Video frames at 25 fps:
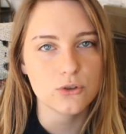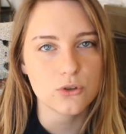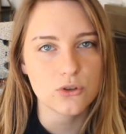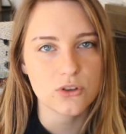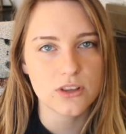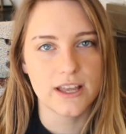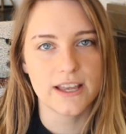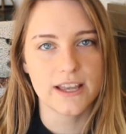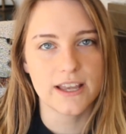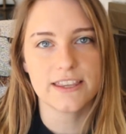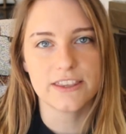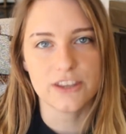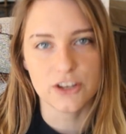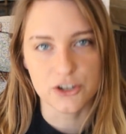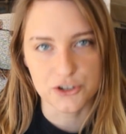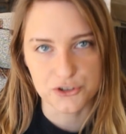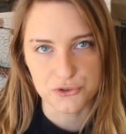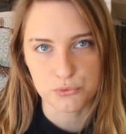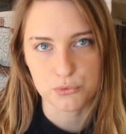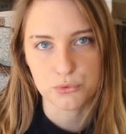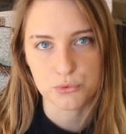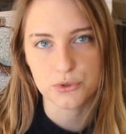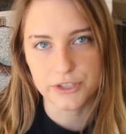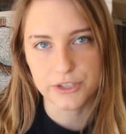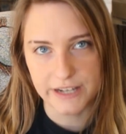like there's
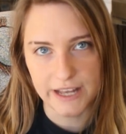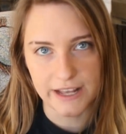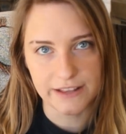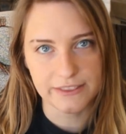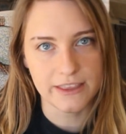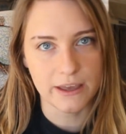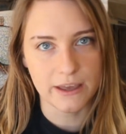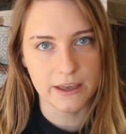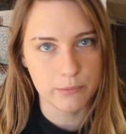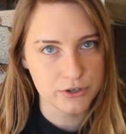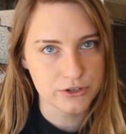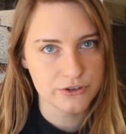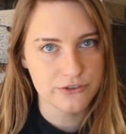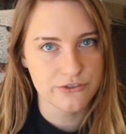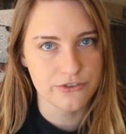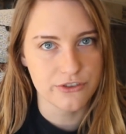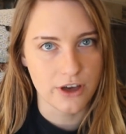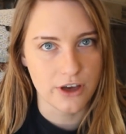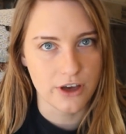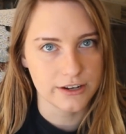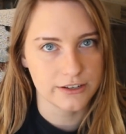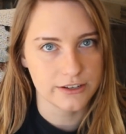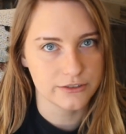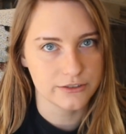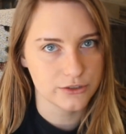really not that much
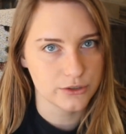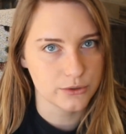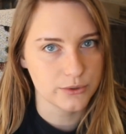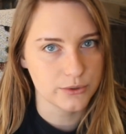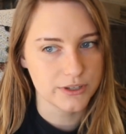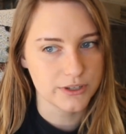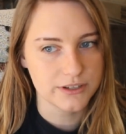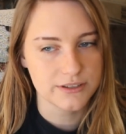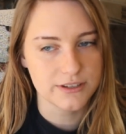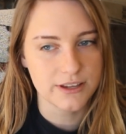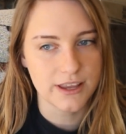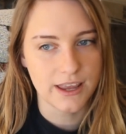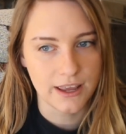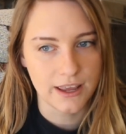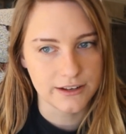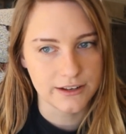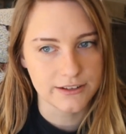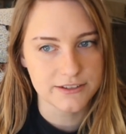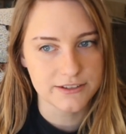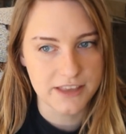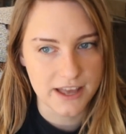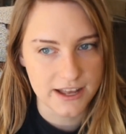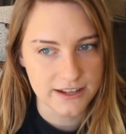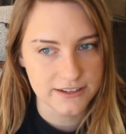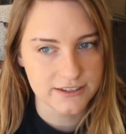thought into it, and
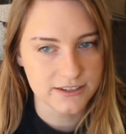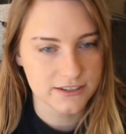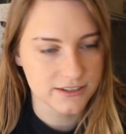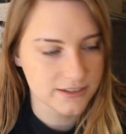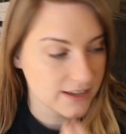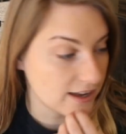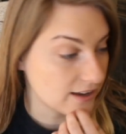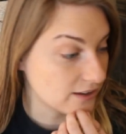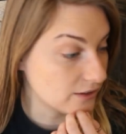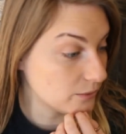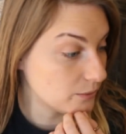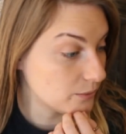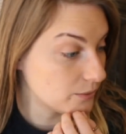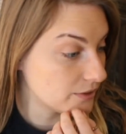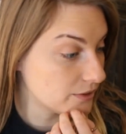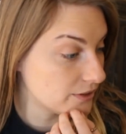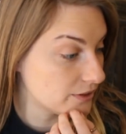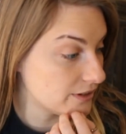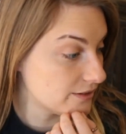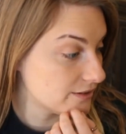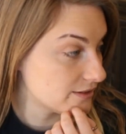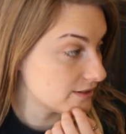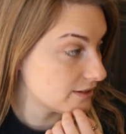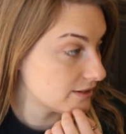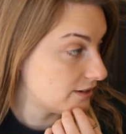that's exactly what it
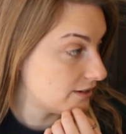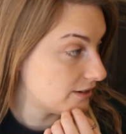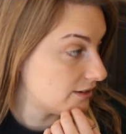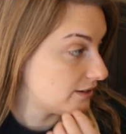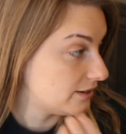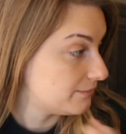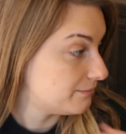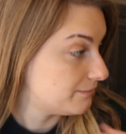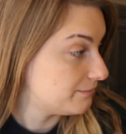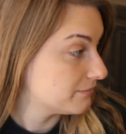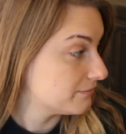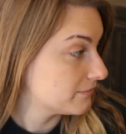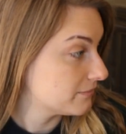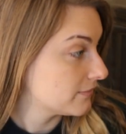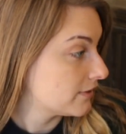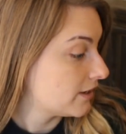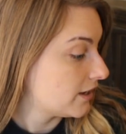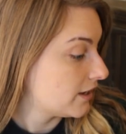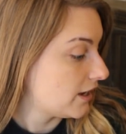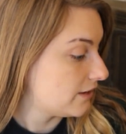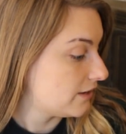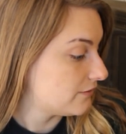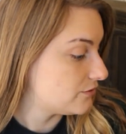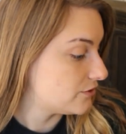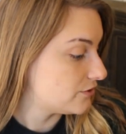is.
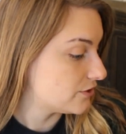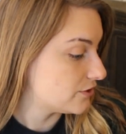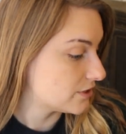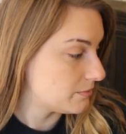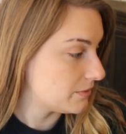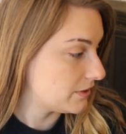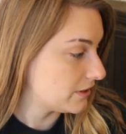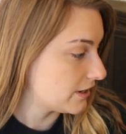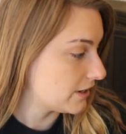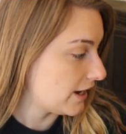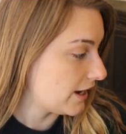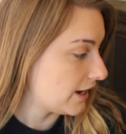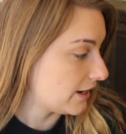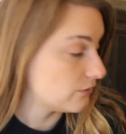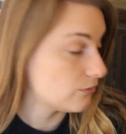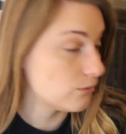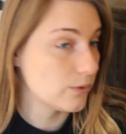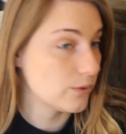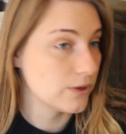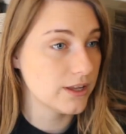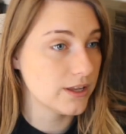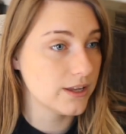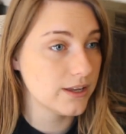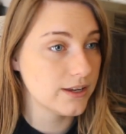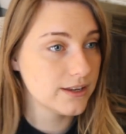I've just been kind of
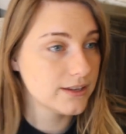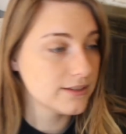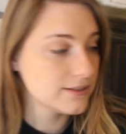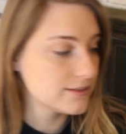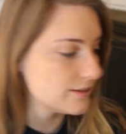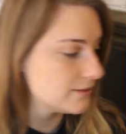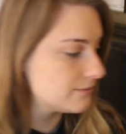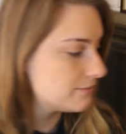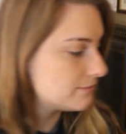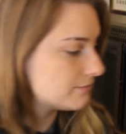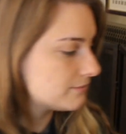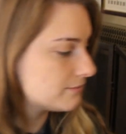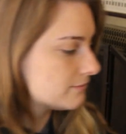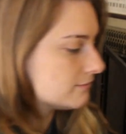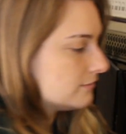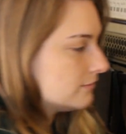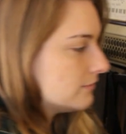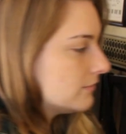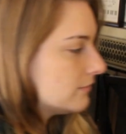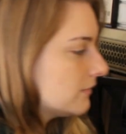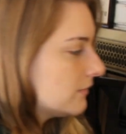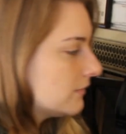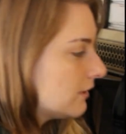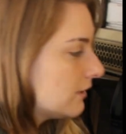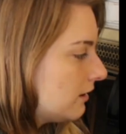winging it,
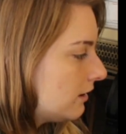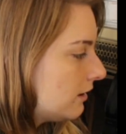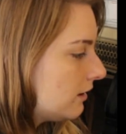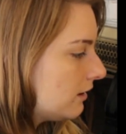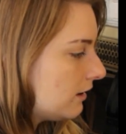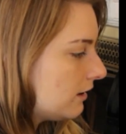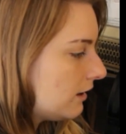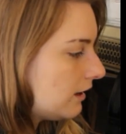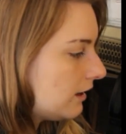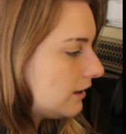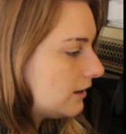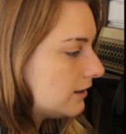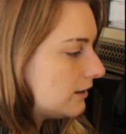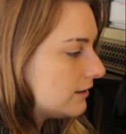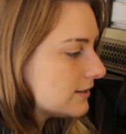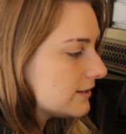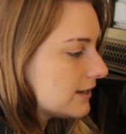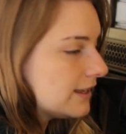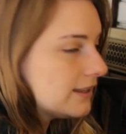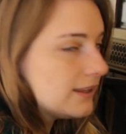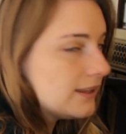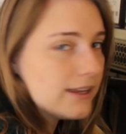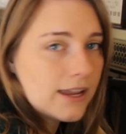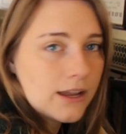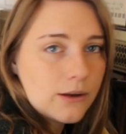and
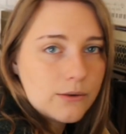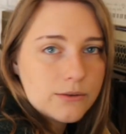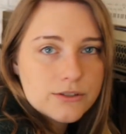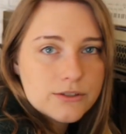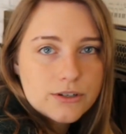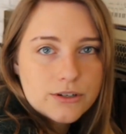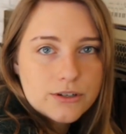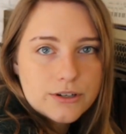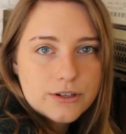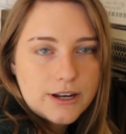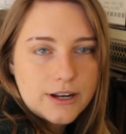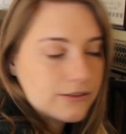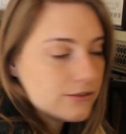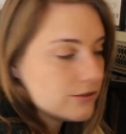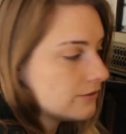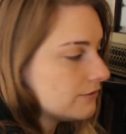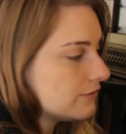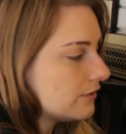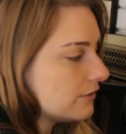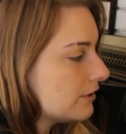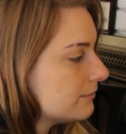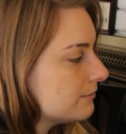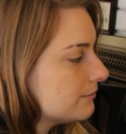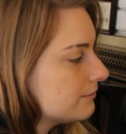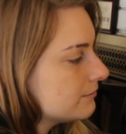I like how it's turning out so
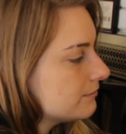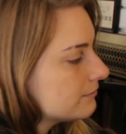far.